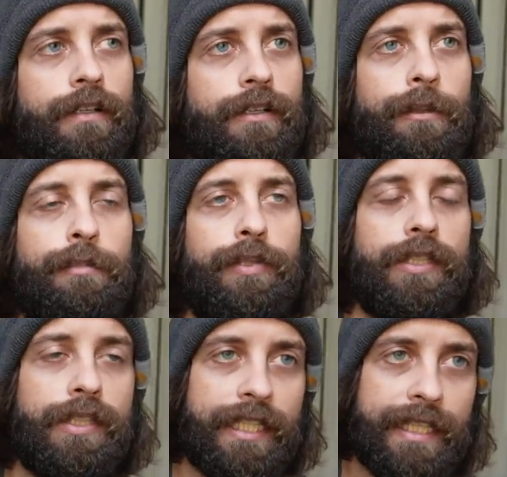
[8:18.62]

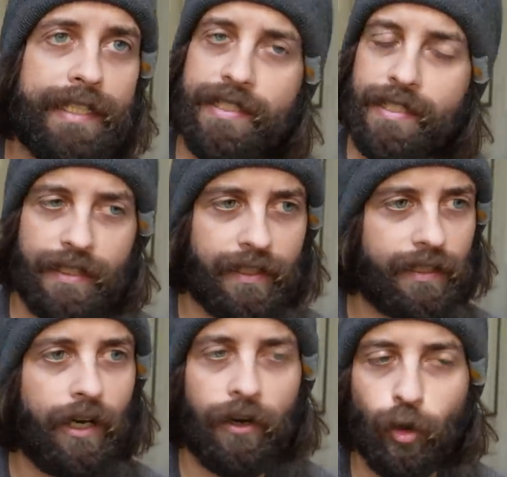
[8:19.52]
complete
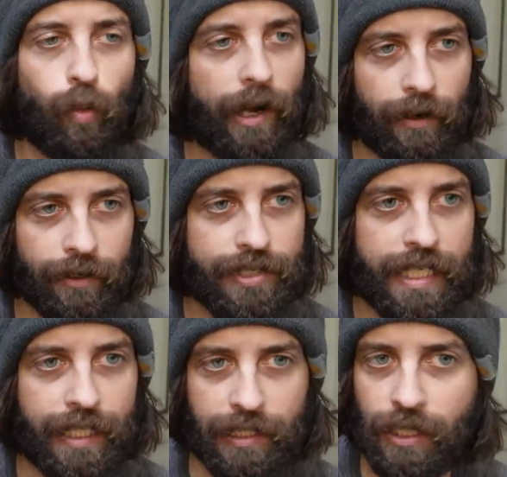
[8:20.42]
unawareness
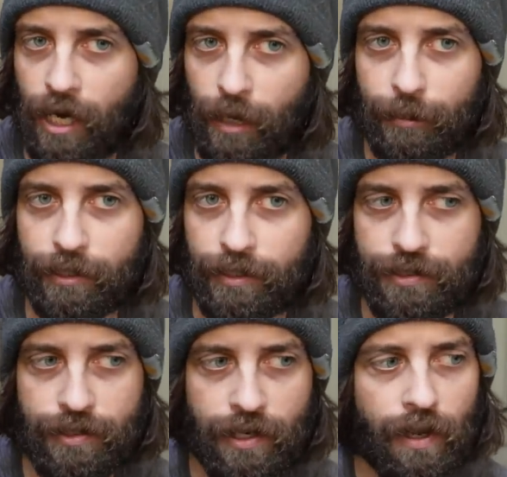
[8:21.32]
and
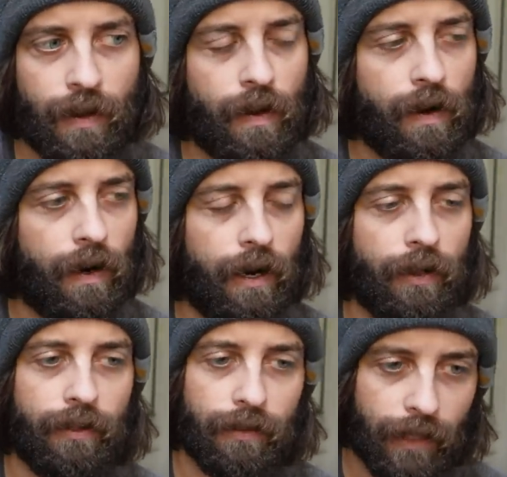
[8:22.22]
incompetence
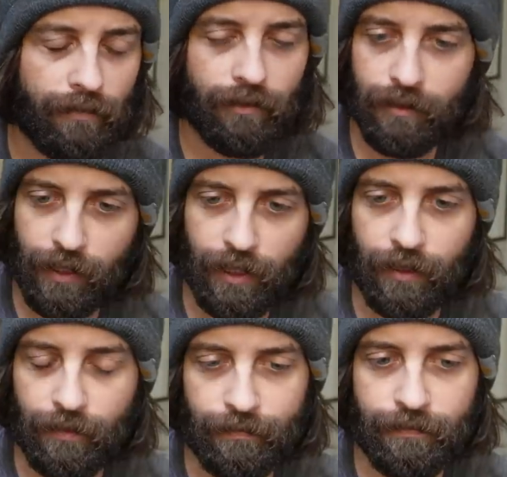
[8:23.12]
on the level
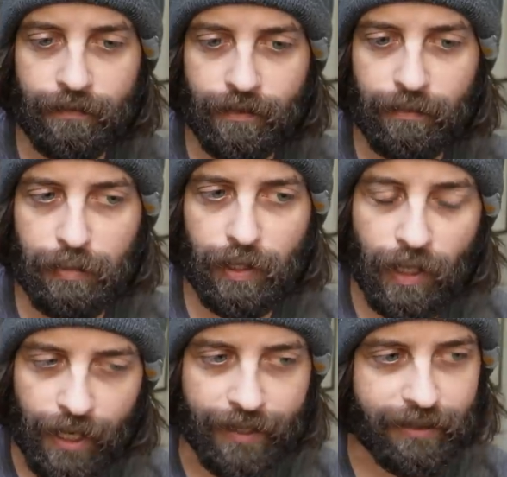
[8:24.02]
of
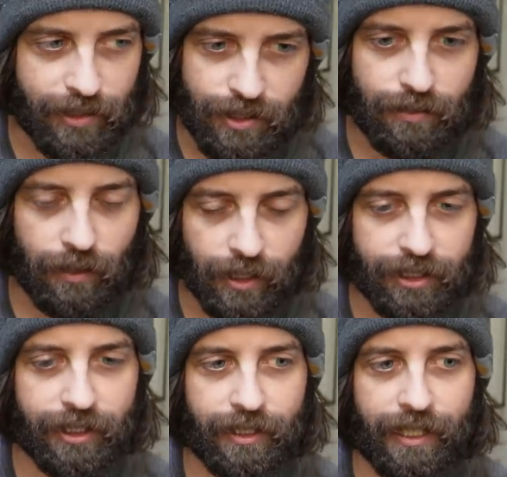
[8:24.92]
plot
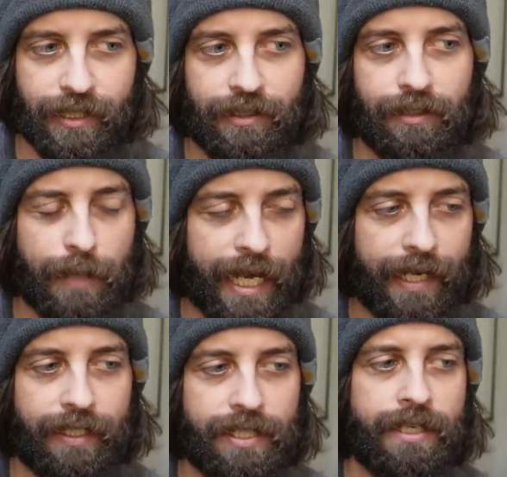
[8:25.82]
construction and
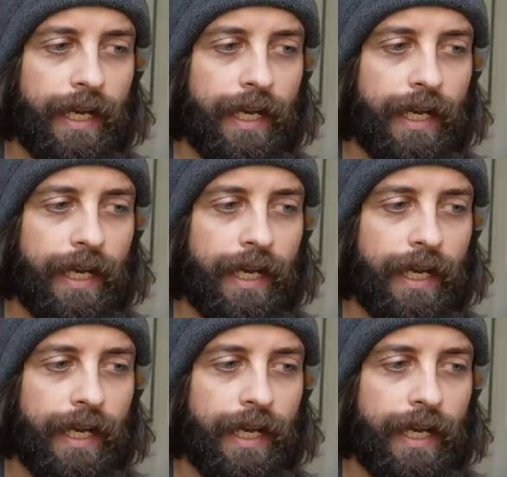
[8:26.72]
thematics,